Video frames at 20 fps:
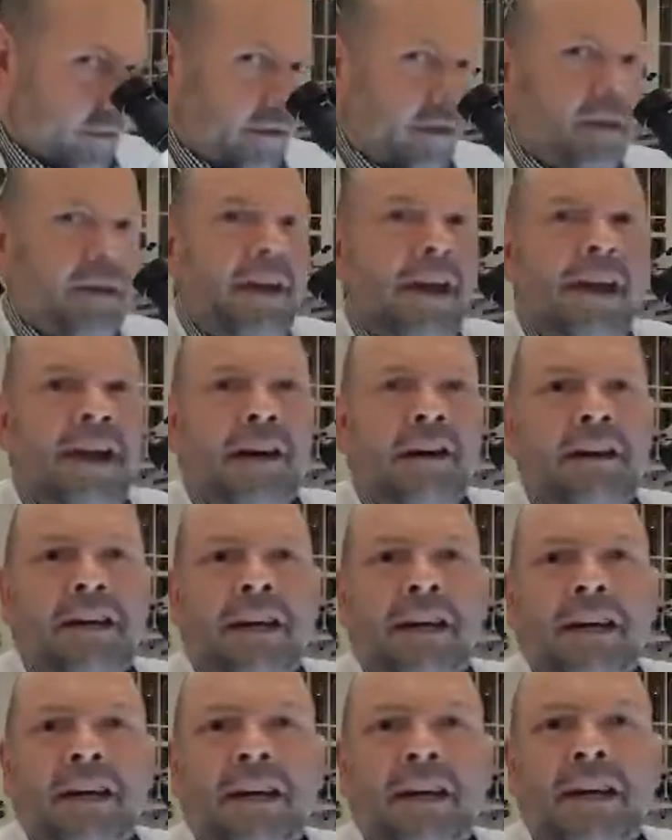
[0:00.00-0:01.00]
There
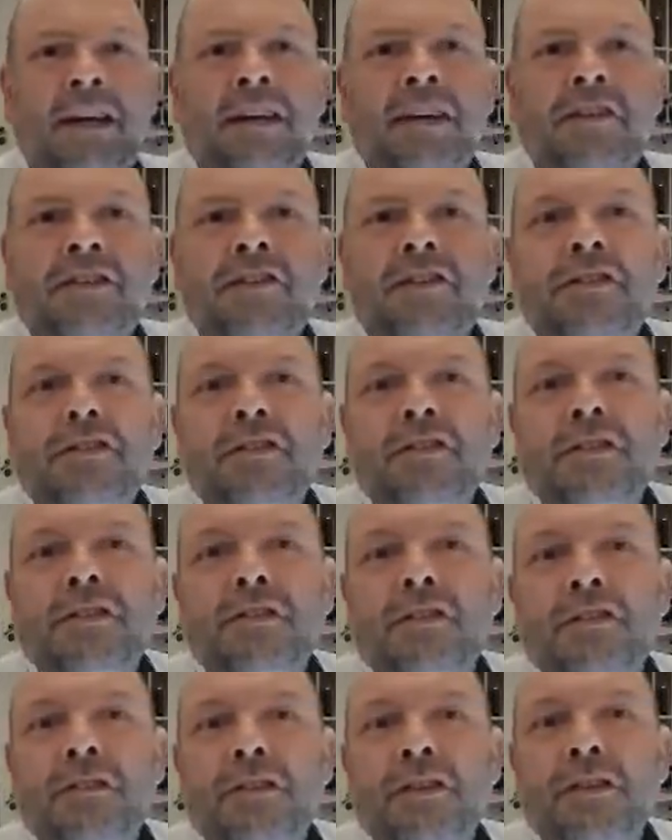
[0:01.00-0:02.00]
is
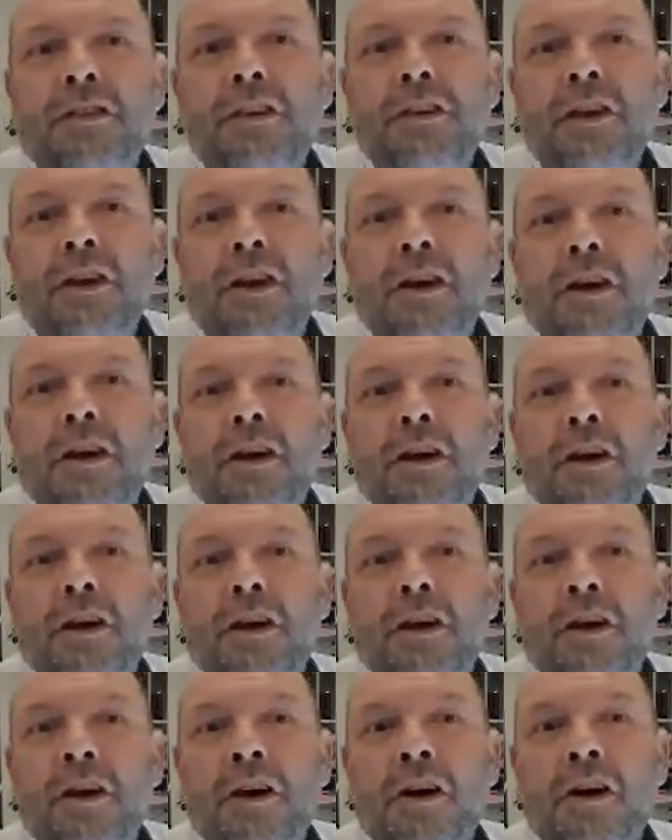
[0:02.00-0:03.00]

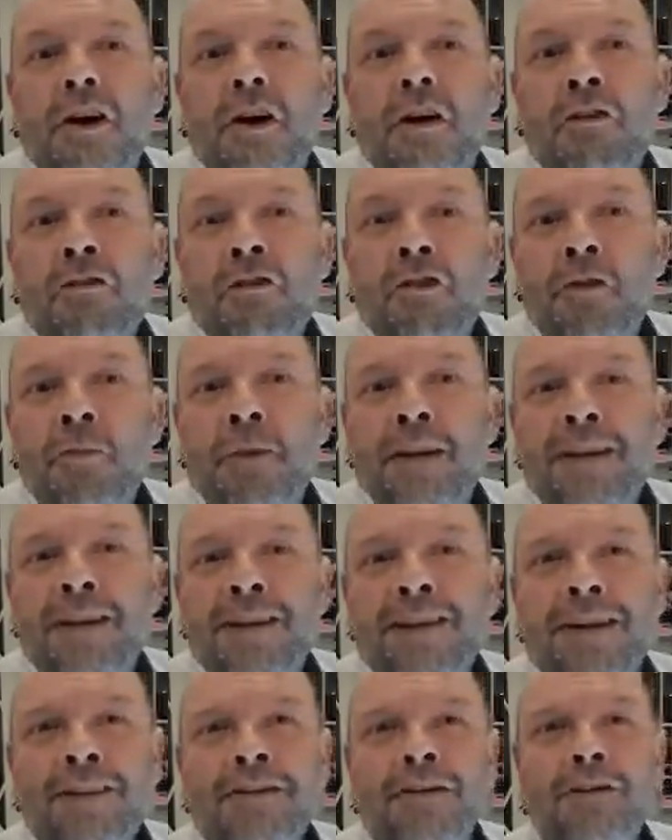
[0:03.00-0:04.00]
a ruby
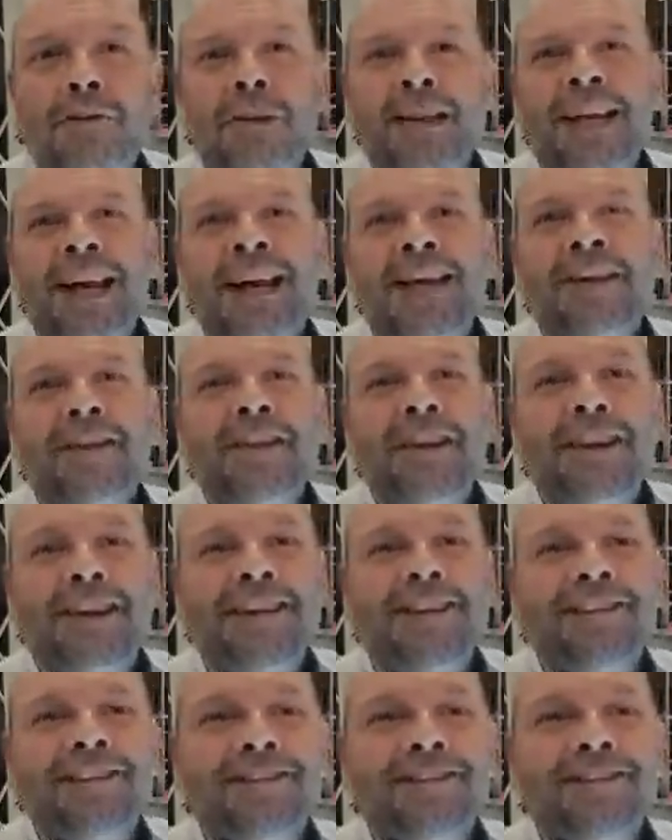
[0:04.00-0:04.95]
not doing anything,